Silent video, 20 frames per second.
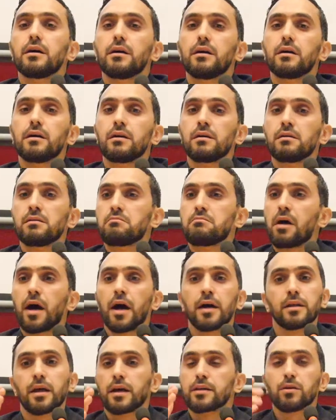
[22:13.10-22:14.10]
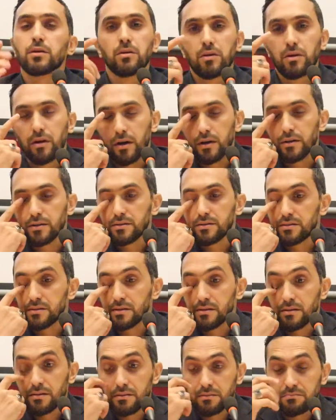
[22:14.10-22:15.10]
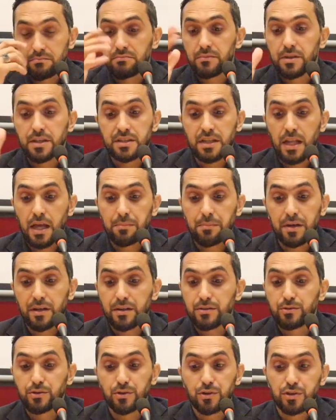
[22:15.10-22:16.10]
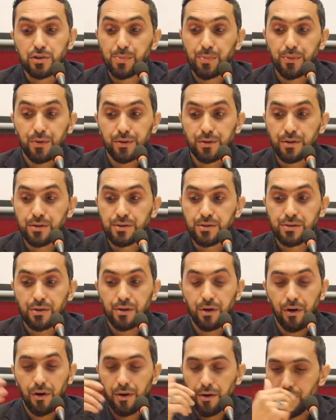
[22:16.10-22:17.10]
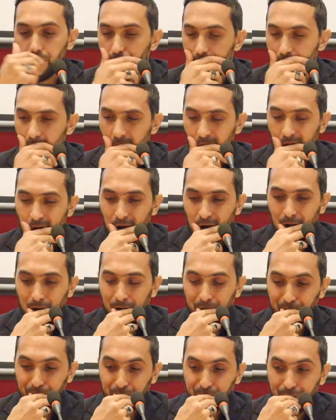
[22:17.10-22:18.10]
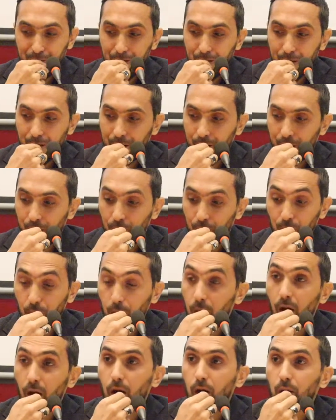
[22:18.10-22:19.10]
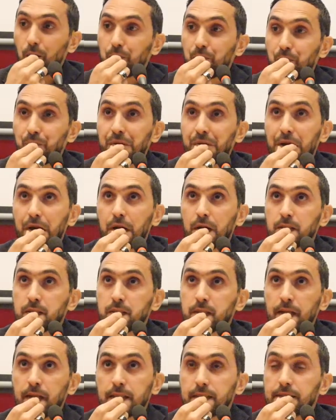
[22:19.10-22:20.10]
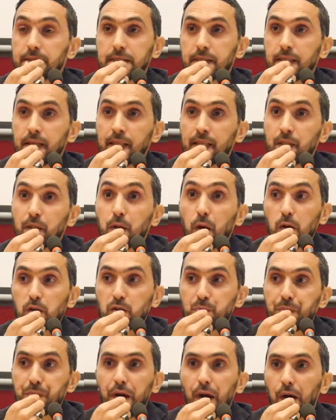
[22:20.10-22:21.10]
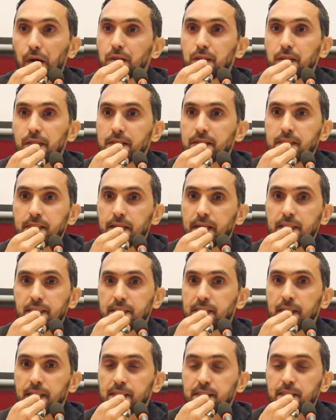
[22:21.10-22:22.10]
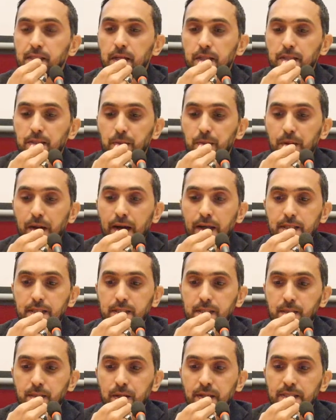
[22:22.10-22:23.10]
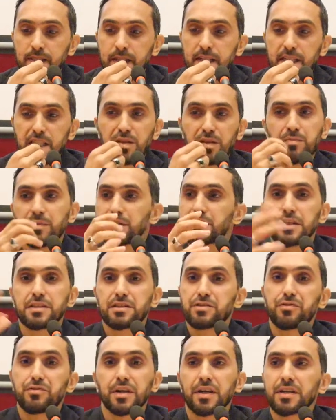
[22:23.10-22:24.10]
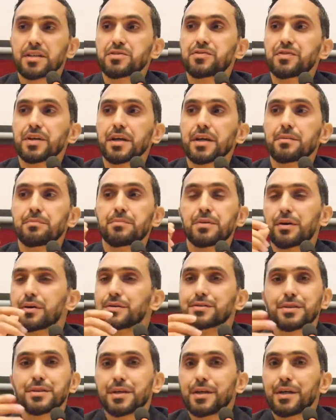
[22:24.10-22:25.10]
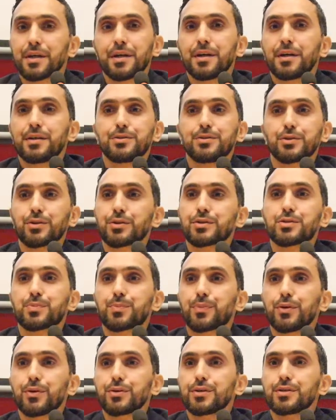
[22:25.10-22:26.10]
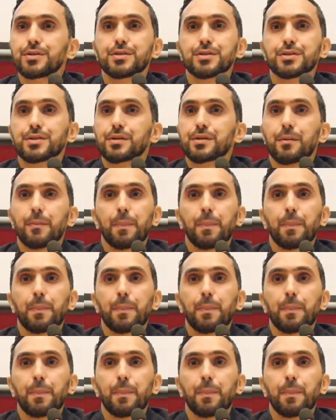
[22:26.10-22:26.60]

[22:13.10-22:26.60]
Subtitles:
I don't call it Islamic jurisprudence or law, because it goes beyond this. It's not the right translation, but it's fiqh is fiqh, because jurisprudence